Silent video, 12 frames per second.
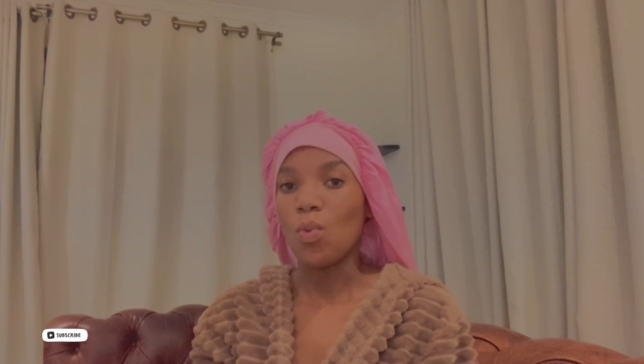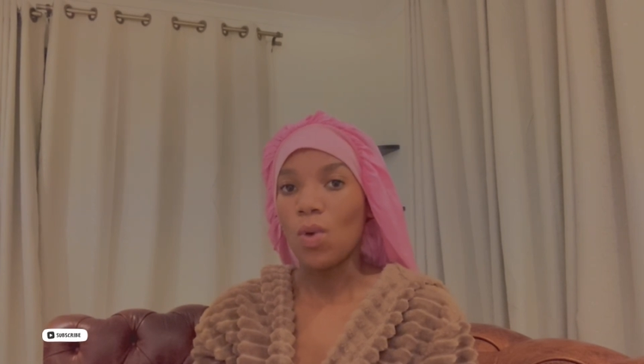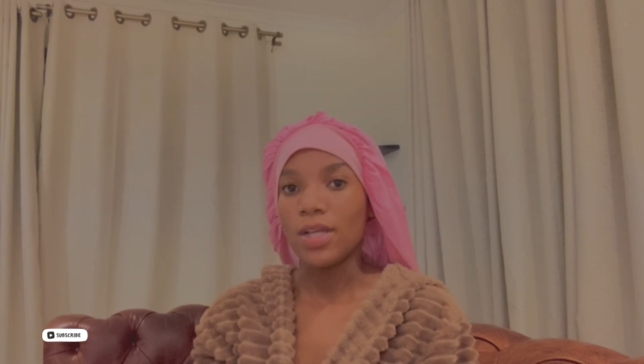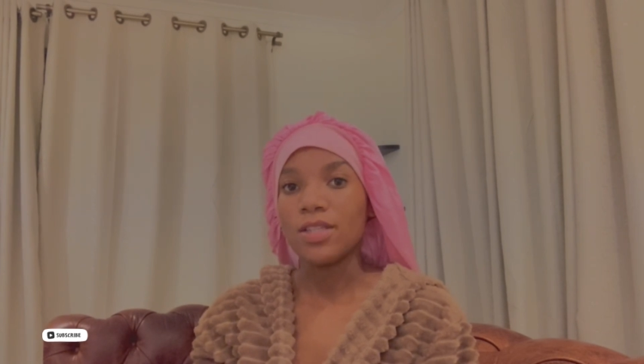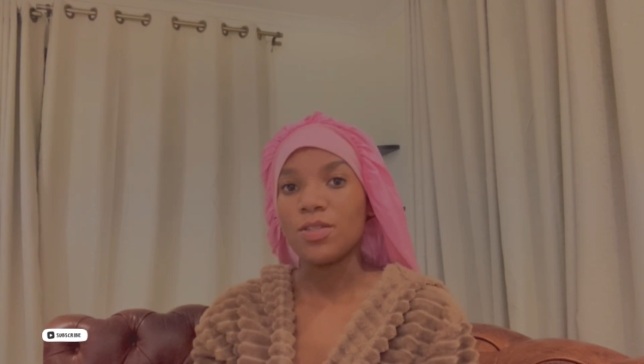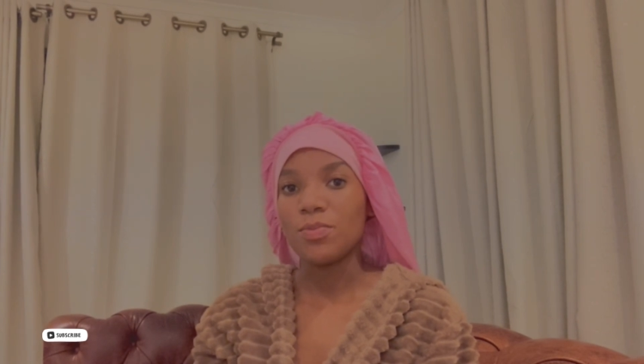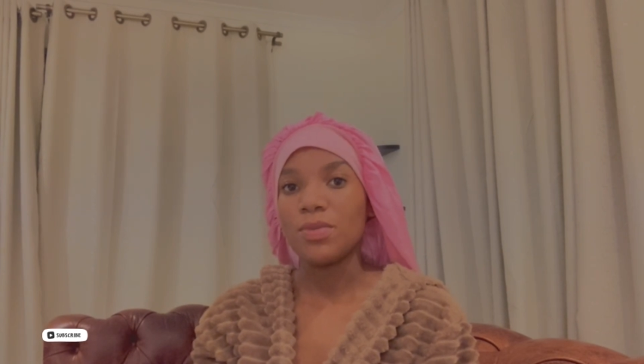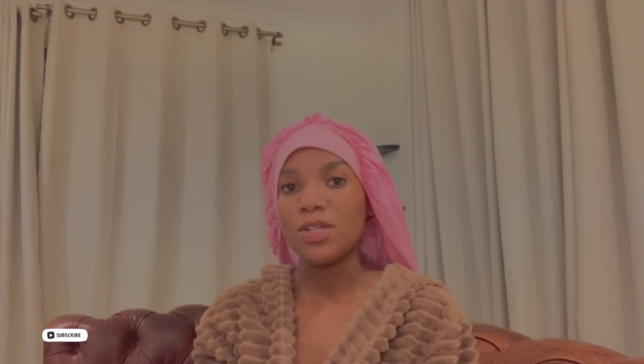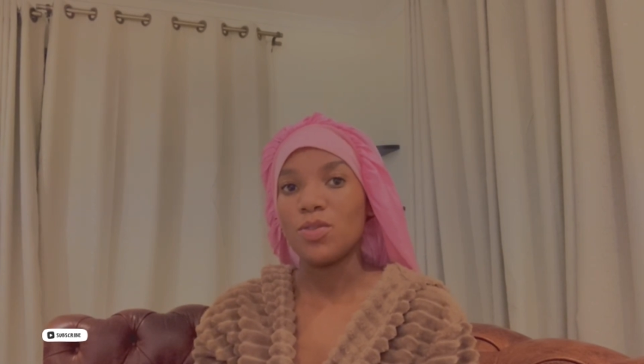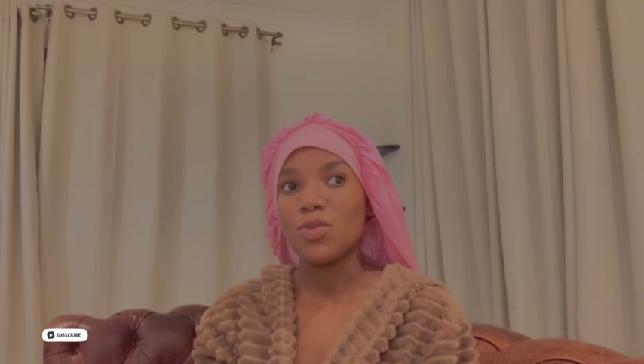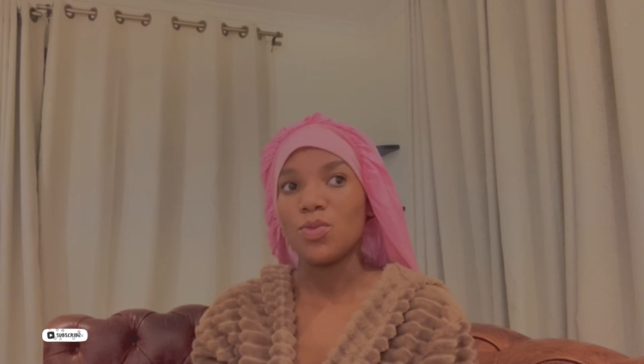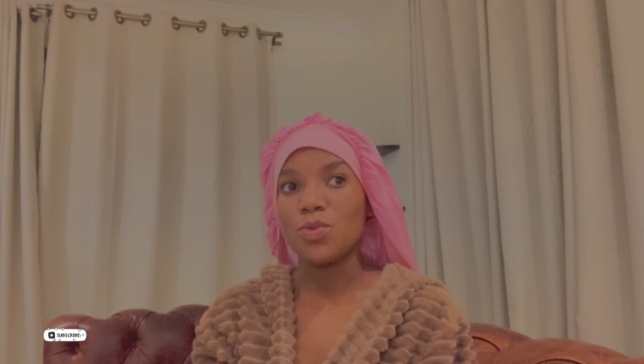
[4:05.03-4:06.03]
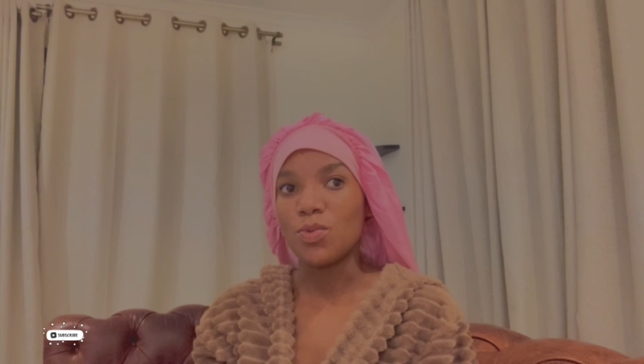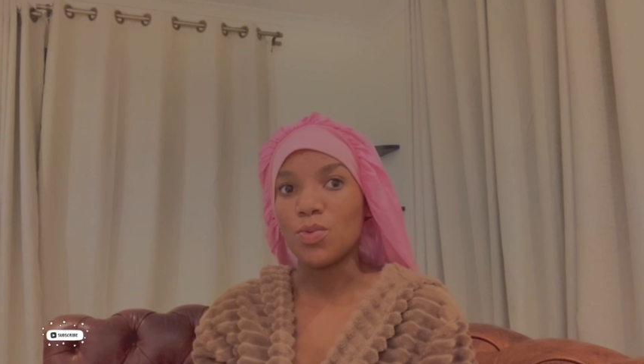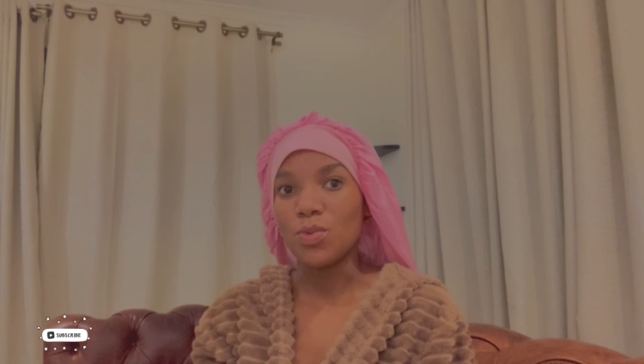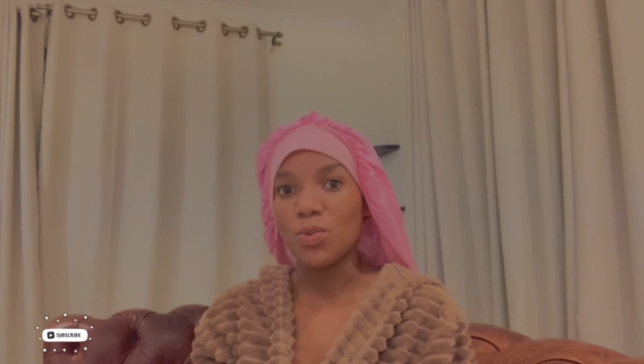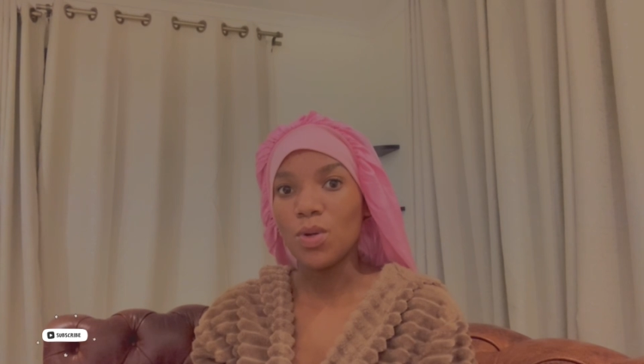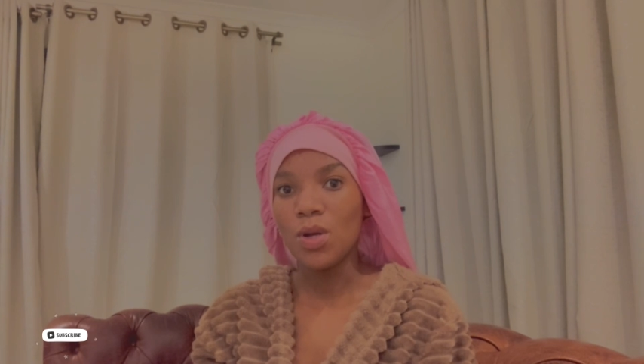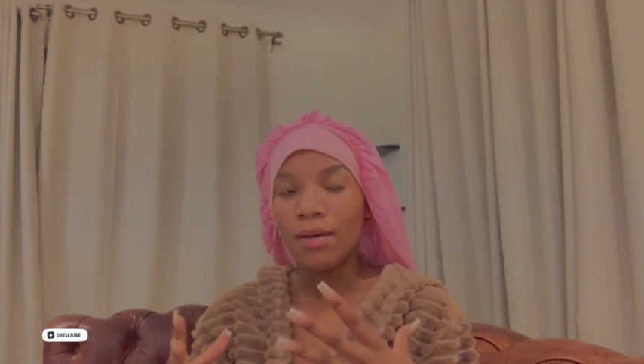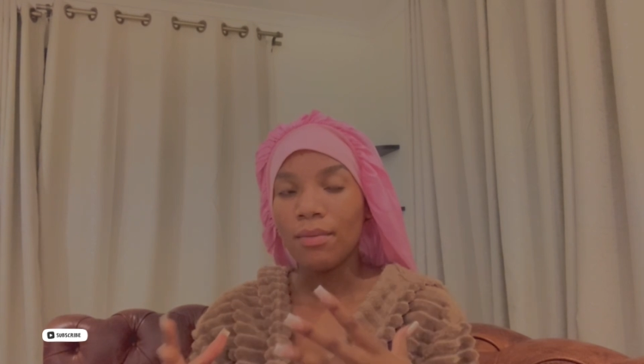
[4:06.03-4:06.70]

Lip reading: wants me to